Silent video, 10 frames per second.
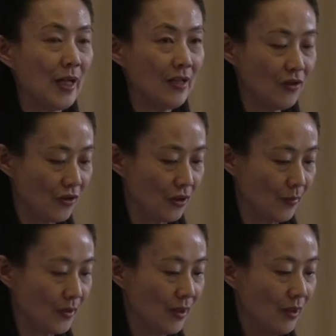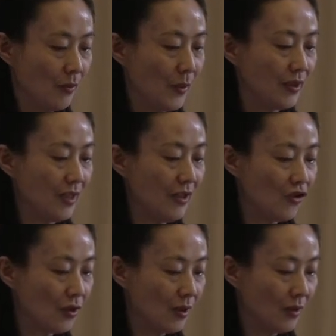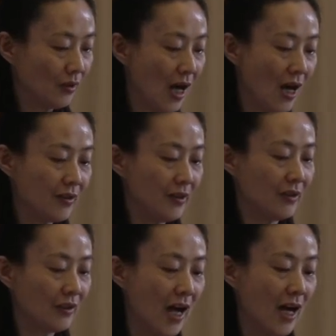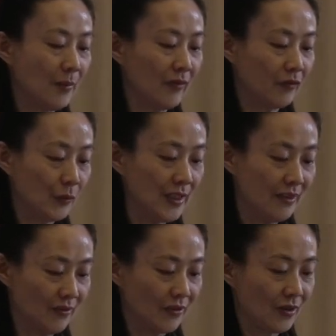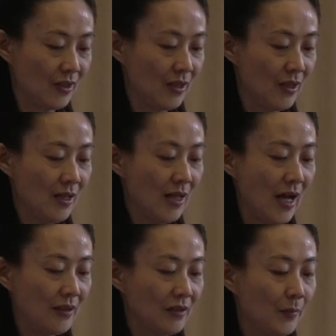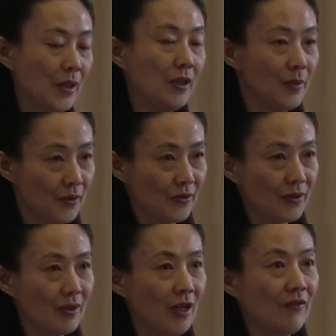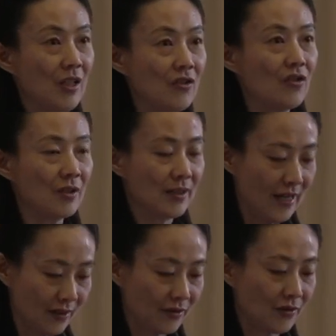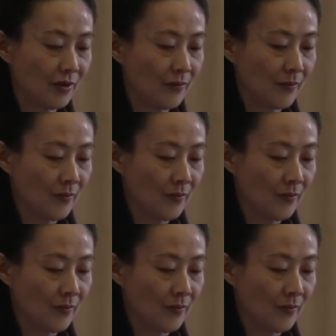relationships with each targeted type of readers and the purpose of each text.